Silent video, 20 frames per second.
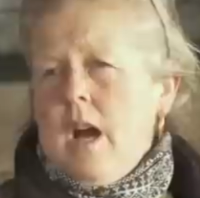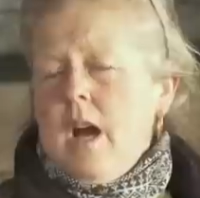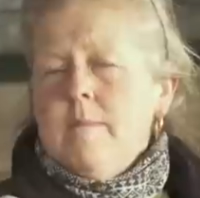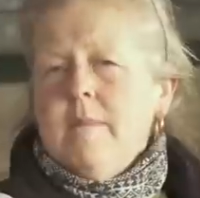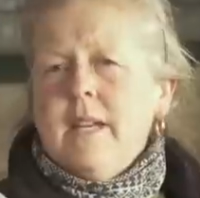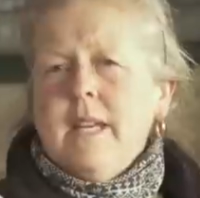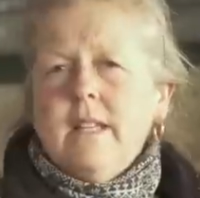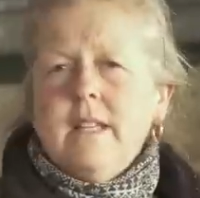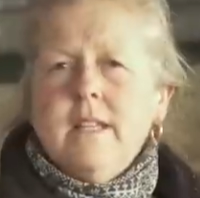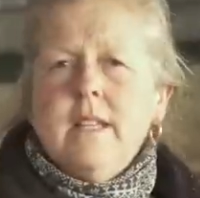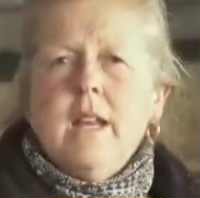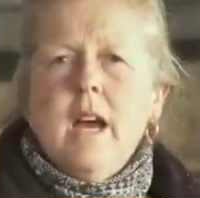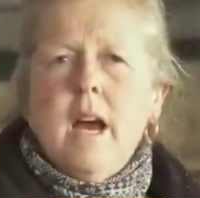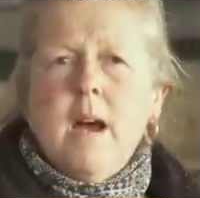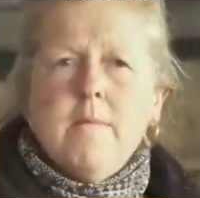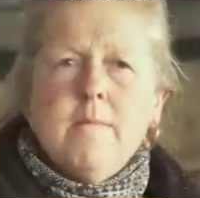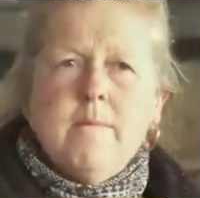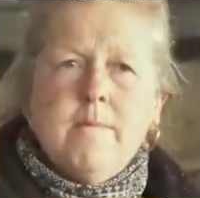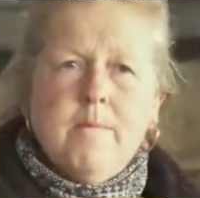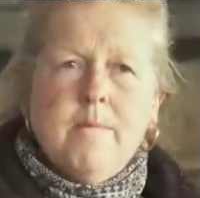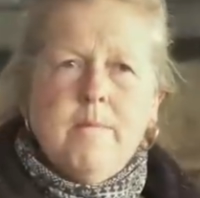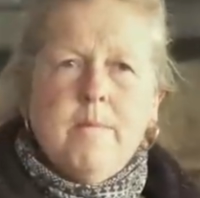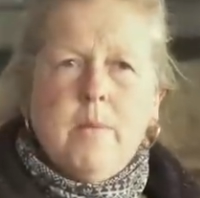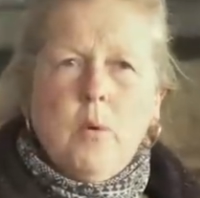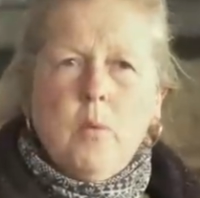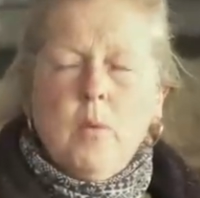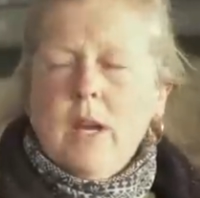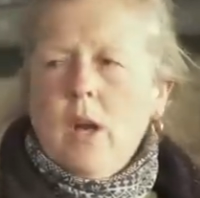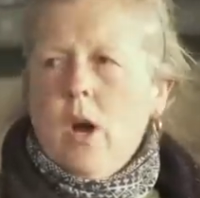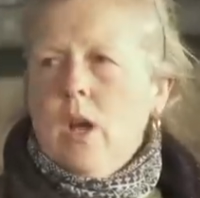I mean,
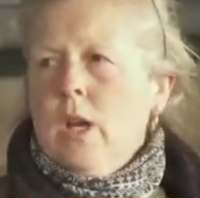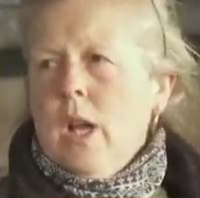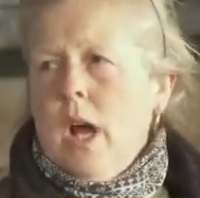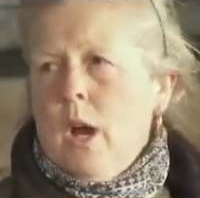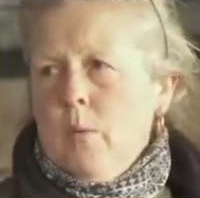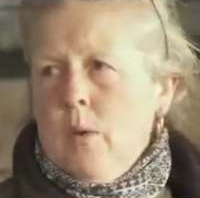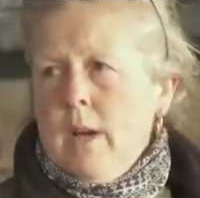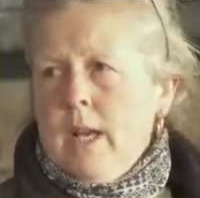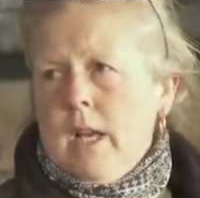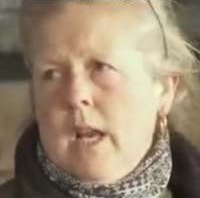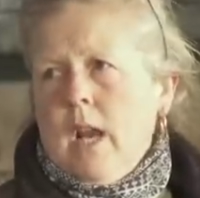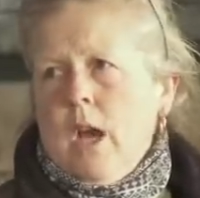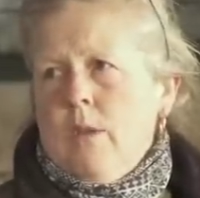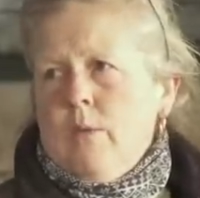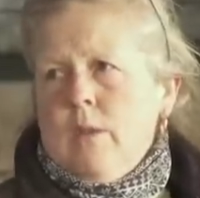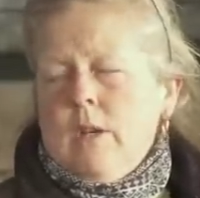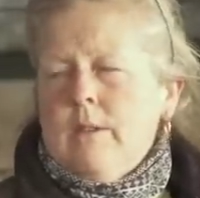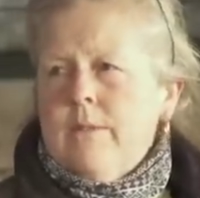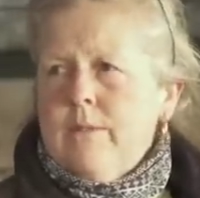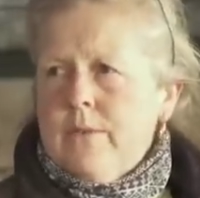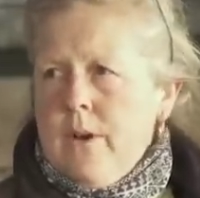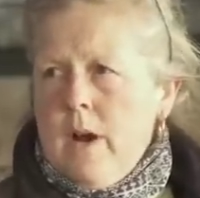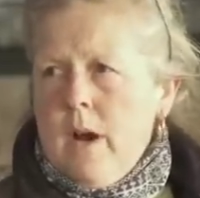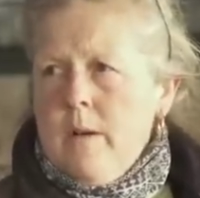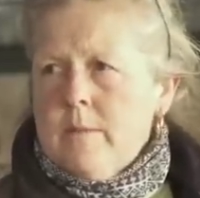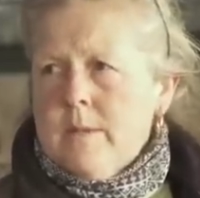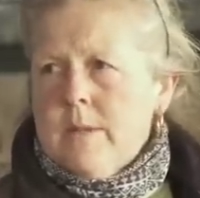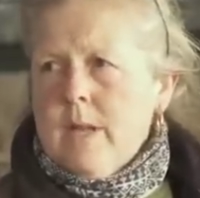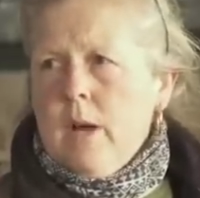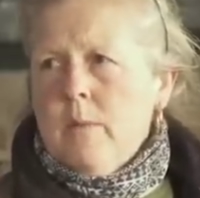but we got we're a lowland
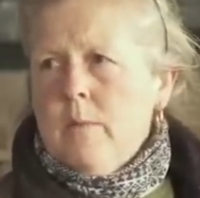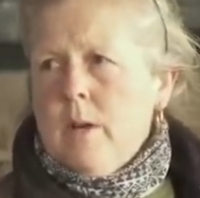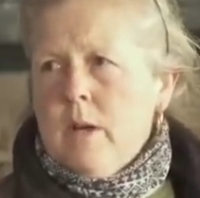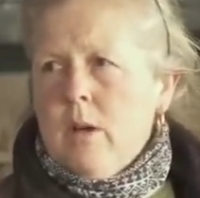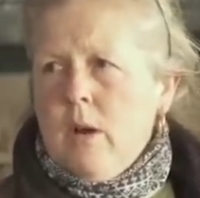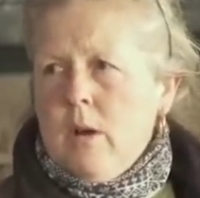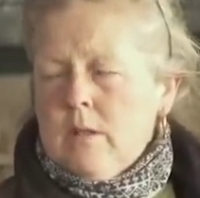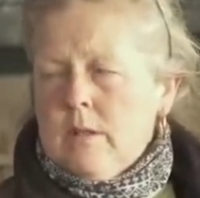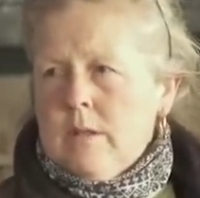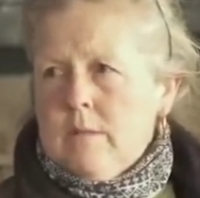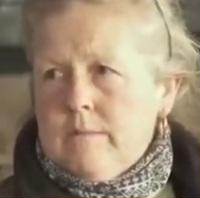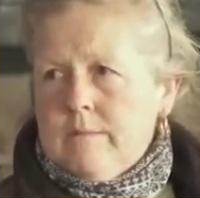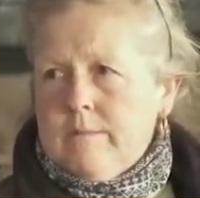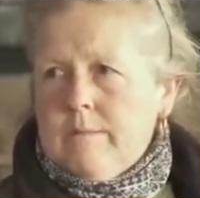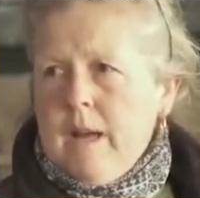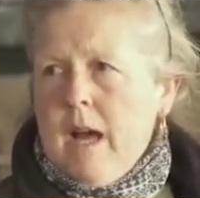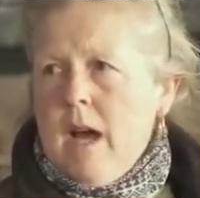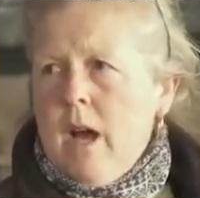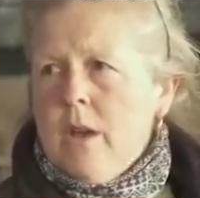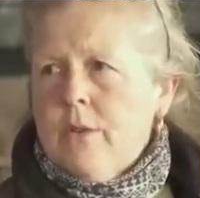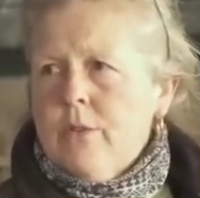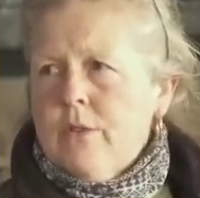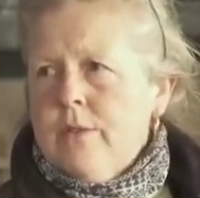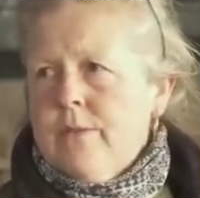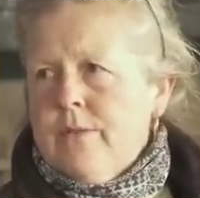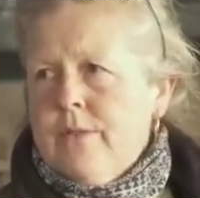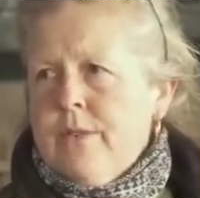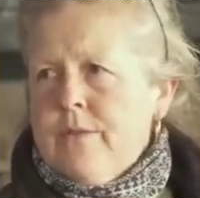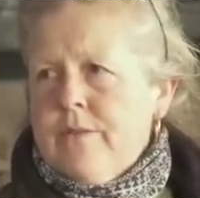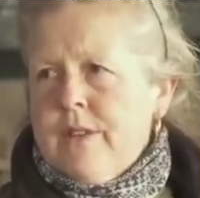farm, so we've got...
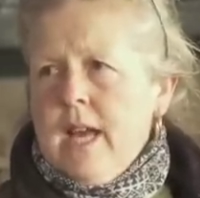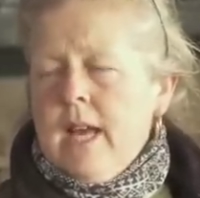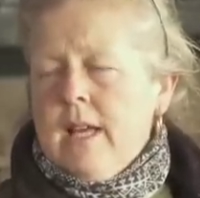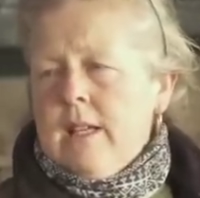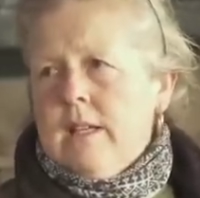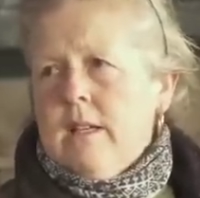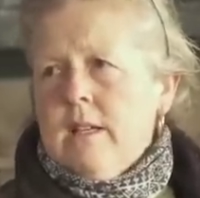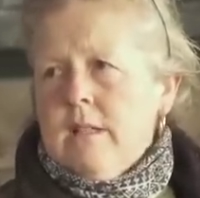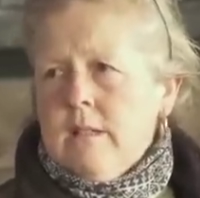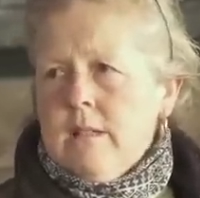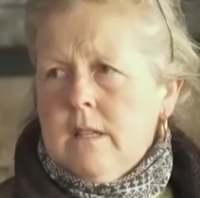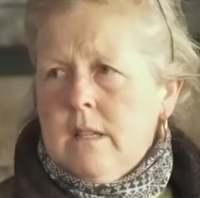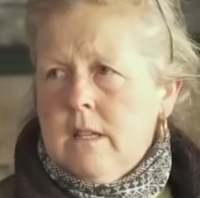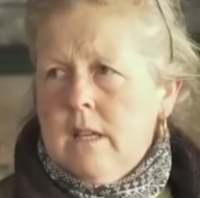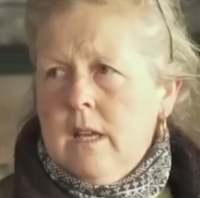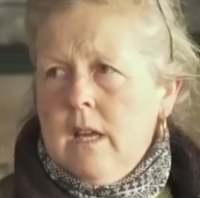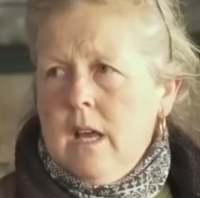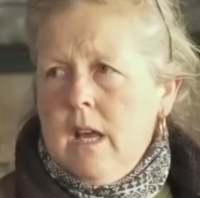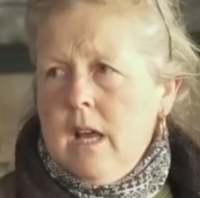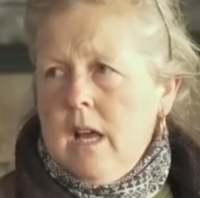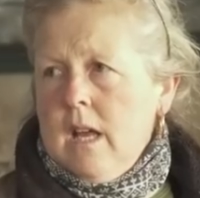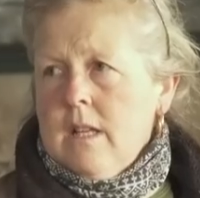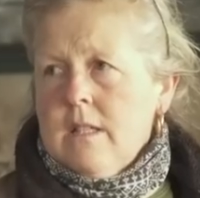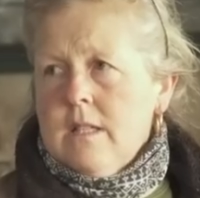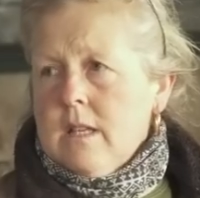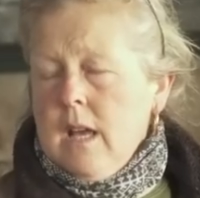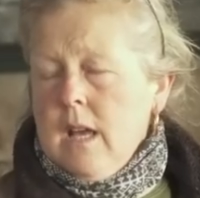150 acres, and